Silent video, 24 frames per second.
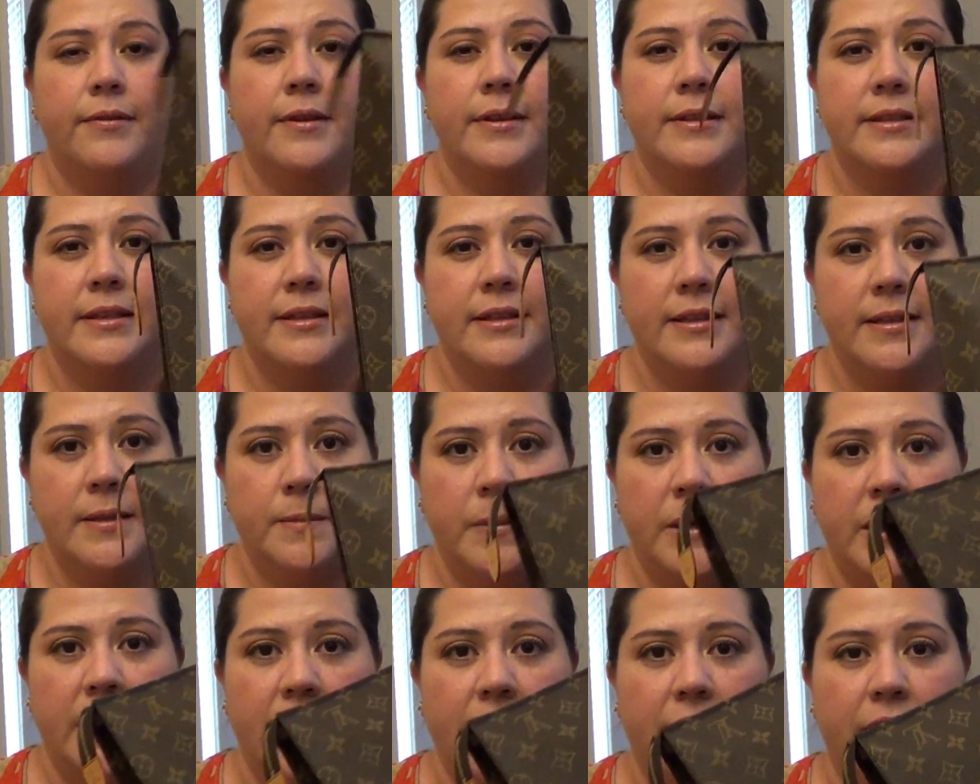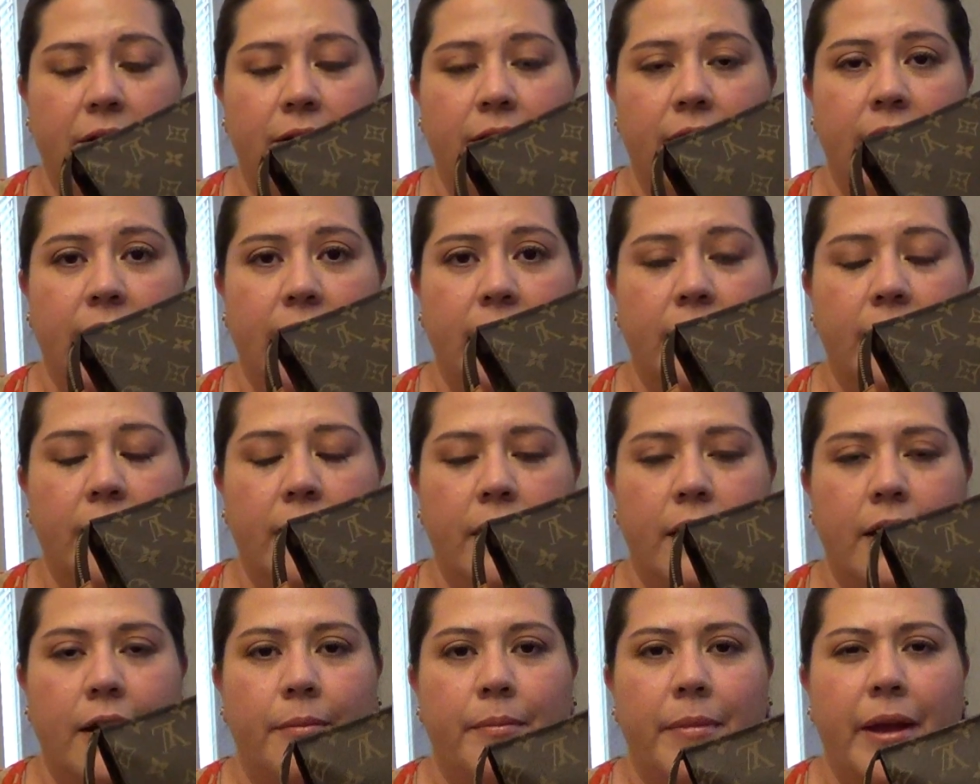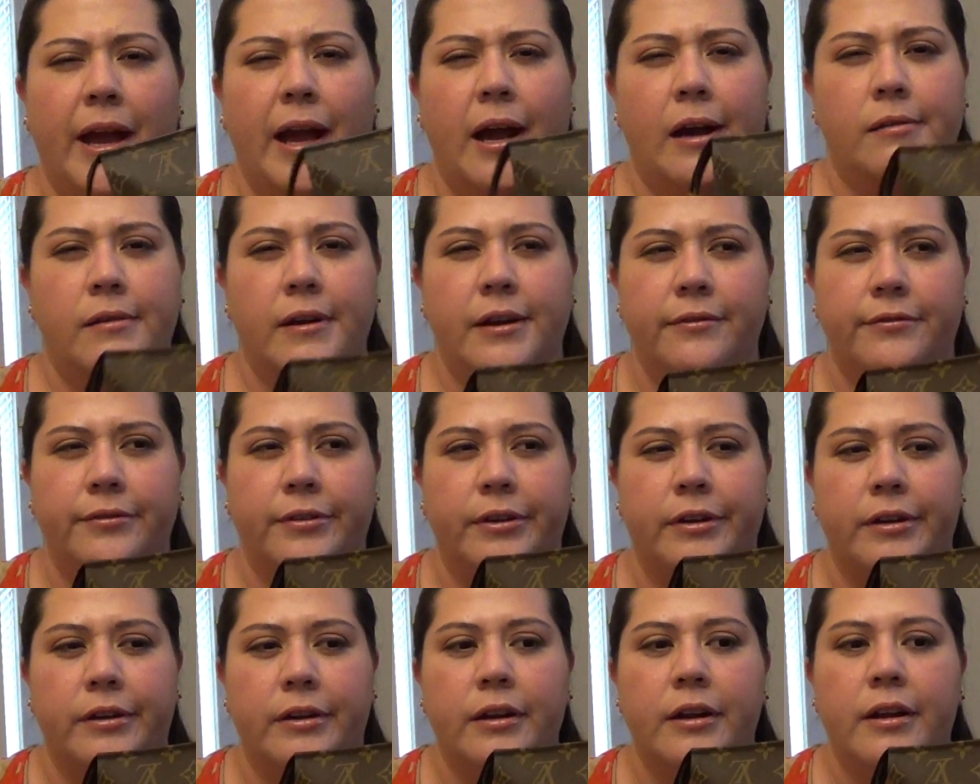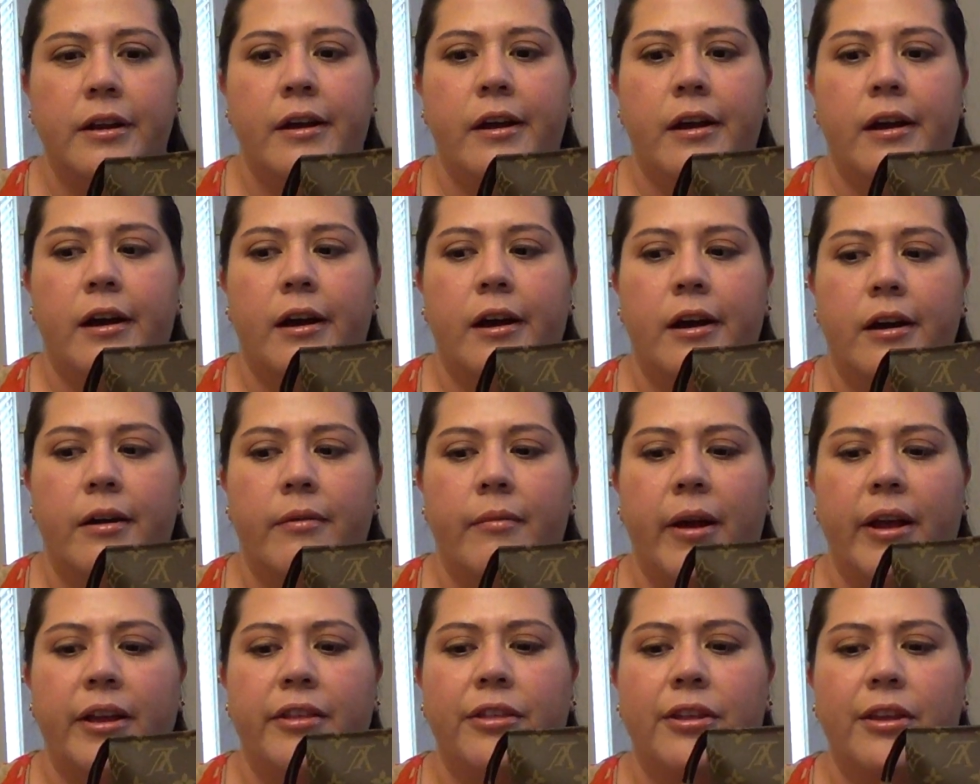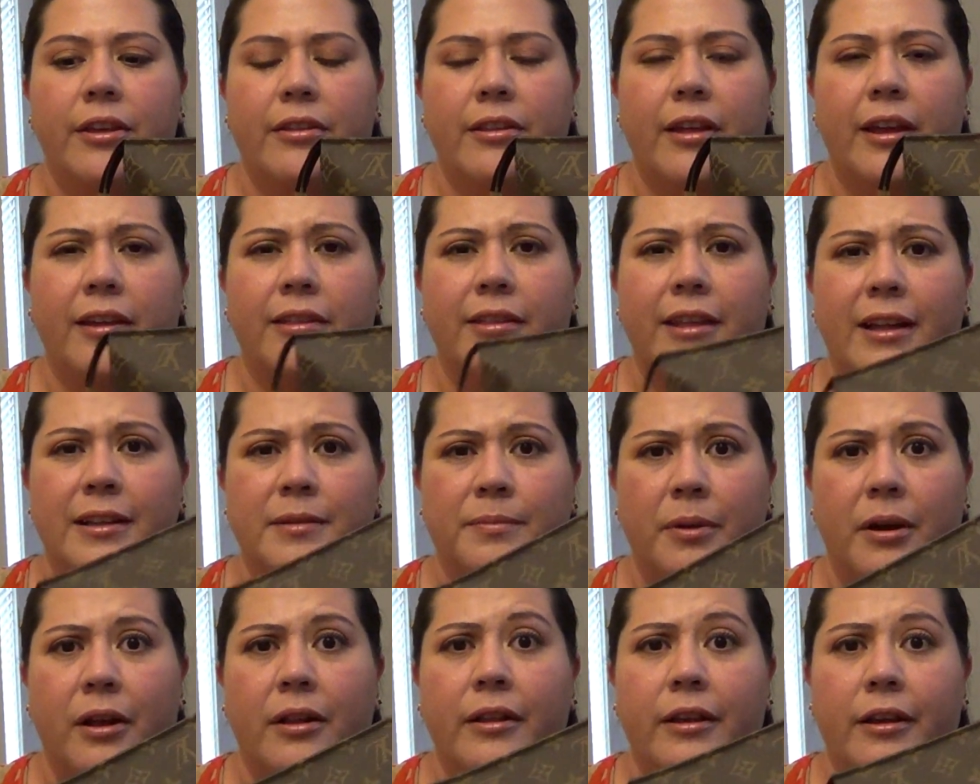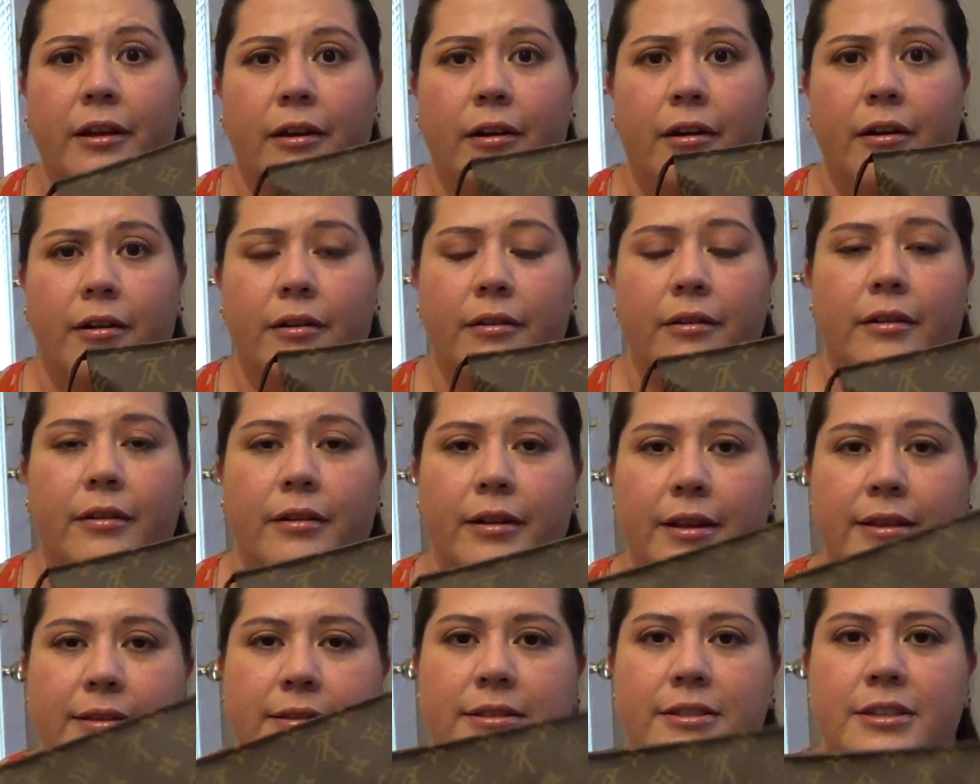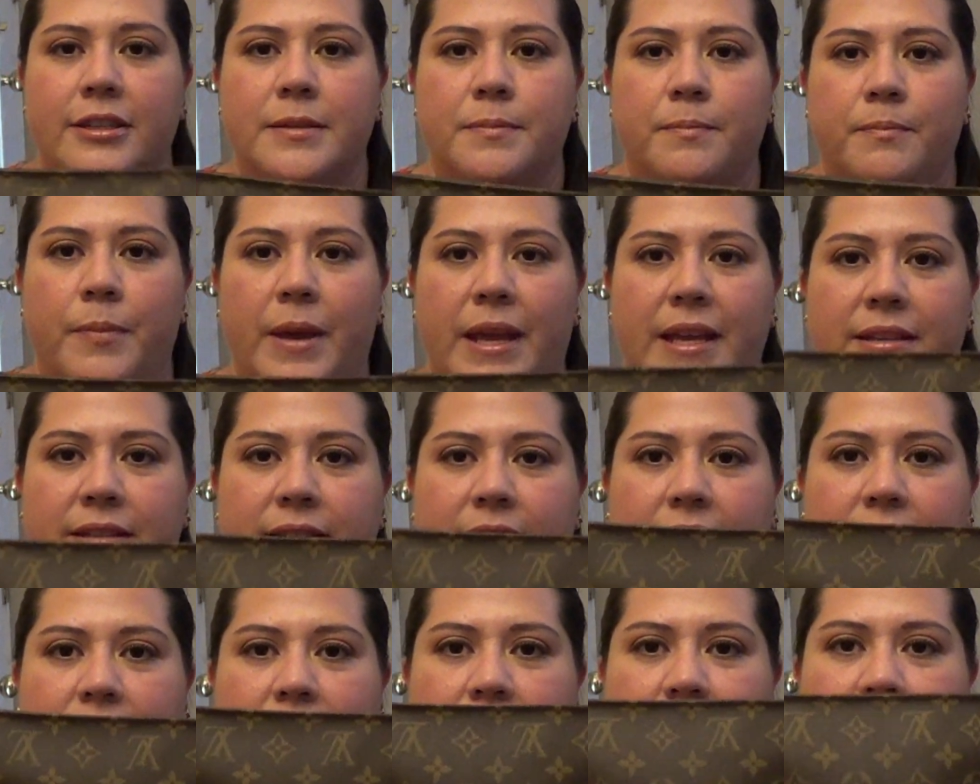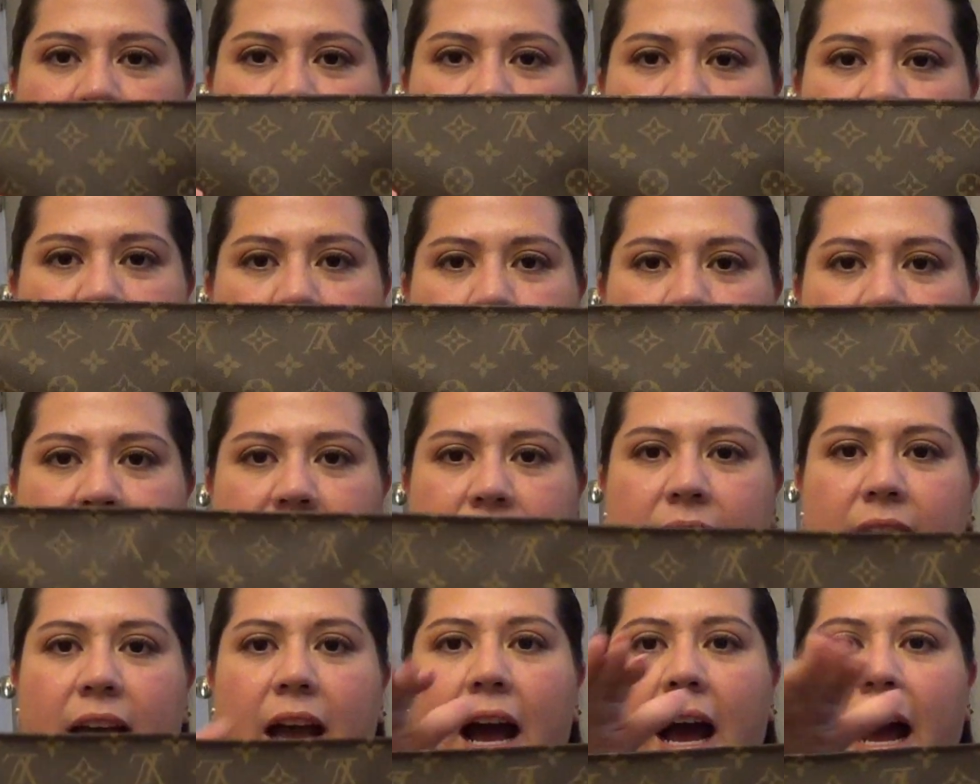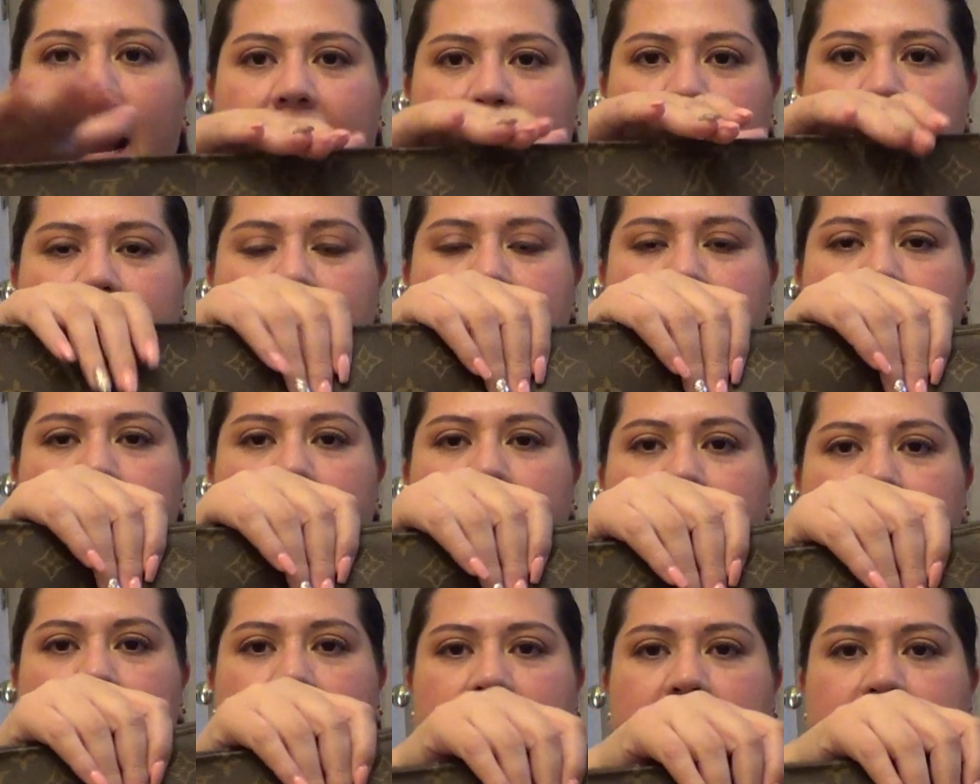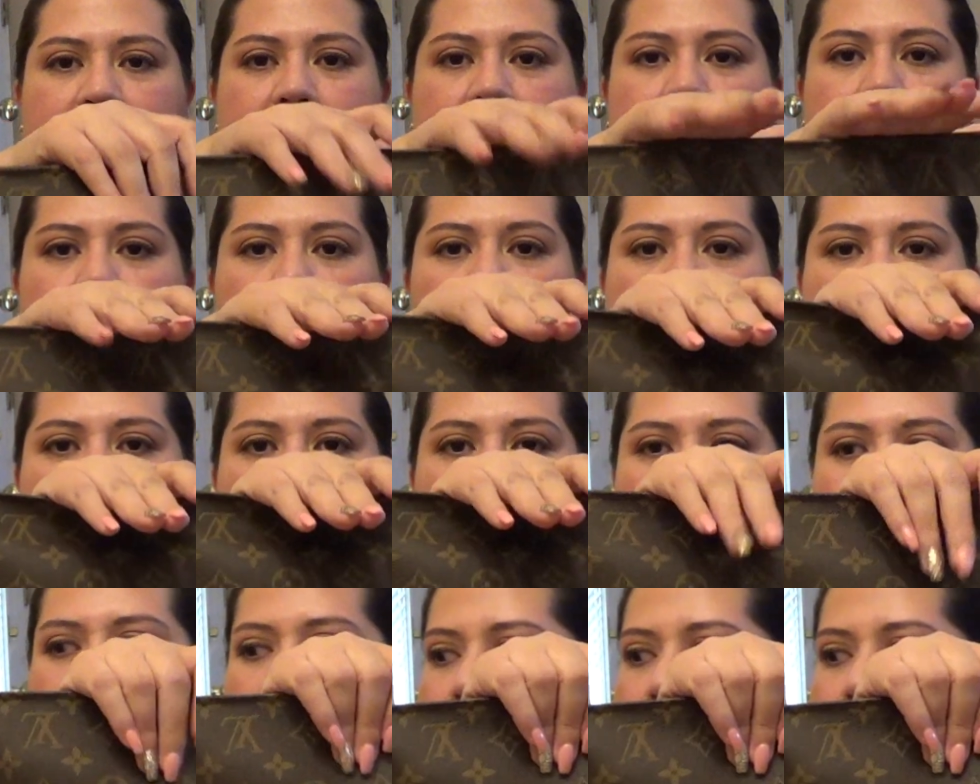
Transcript: It fits in the Speedy 30. However, I think like that's probably, it's just based on the shape and the height of this. So it's